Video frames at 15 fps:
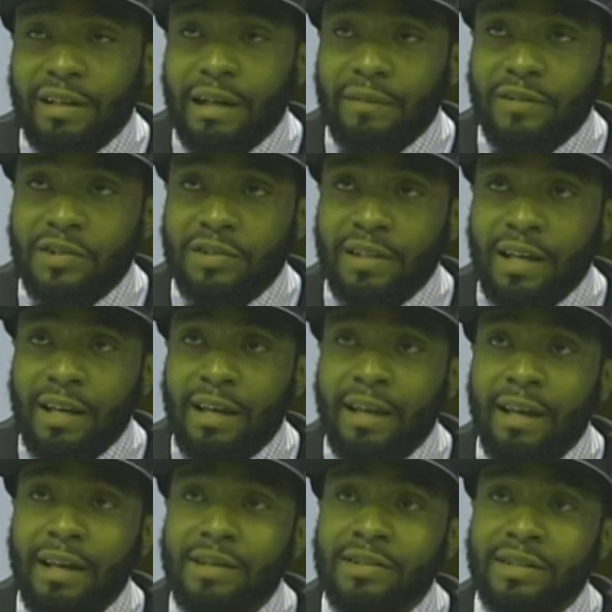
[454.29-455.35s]
I have to say,
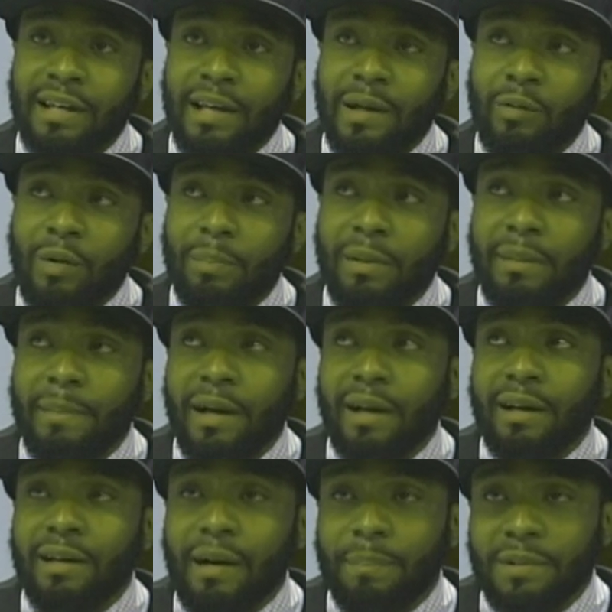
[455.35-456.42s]
hands down, would be my
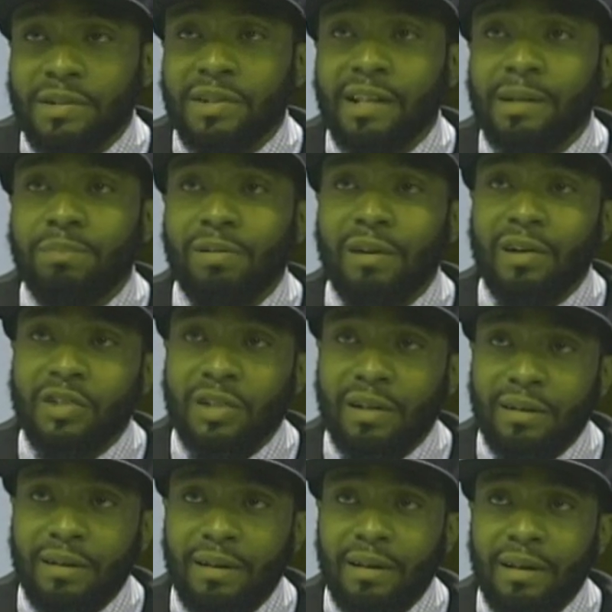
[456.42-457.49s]
cup of tea project,